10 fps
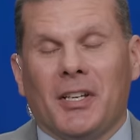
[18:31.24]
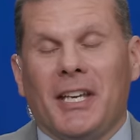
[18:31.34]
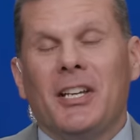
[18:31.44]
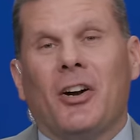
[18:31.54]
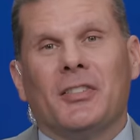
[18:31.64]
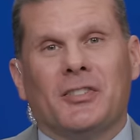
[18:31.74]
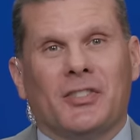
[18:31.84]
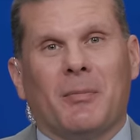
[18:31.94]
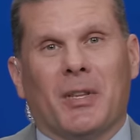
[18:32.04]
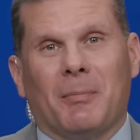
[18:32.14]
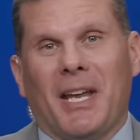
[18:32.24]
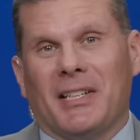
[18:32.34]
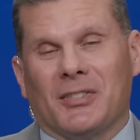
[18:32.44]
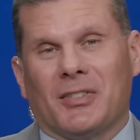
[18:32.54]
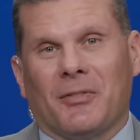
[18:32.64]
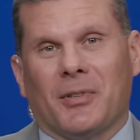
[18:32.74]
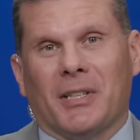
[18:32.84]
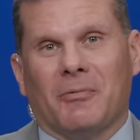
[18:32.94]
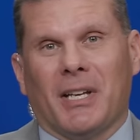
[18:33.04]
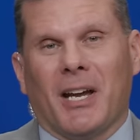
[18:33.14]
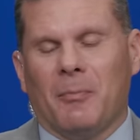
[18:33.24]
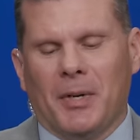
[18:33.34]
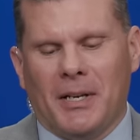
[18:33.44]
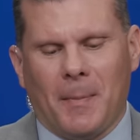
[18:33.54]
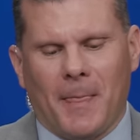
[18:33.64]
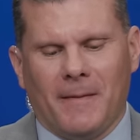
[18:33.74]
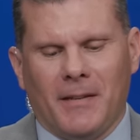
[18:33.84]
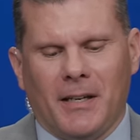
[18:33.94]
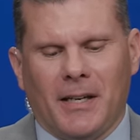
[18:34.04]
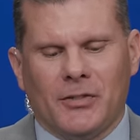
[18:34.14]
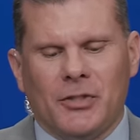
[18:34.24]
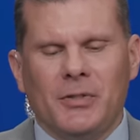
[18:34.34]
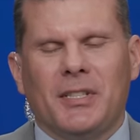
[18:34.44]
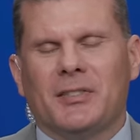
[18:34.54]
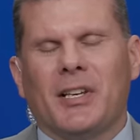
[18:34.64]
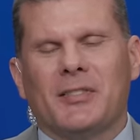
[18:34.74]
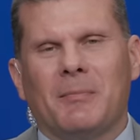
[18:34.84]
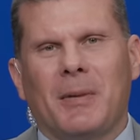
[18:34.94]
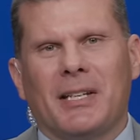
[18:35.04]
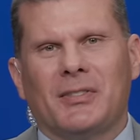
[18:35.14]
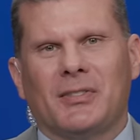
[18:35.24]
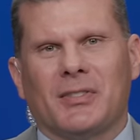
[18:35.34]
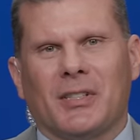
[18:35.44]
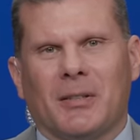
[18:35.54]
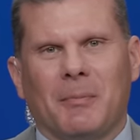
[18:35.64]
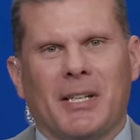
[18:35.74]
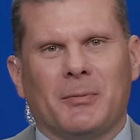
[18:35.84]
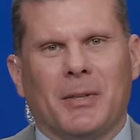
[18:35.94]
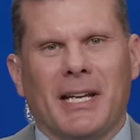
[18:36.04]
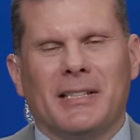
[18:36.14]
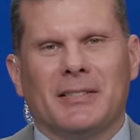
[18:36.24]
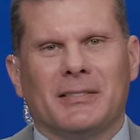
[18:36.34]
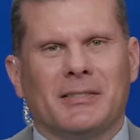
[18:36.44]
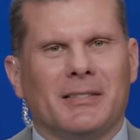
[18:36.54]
He causes some of the pain and suffering that we have, but as Tuesday's lesson makes plain,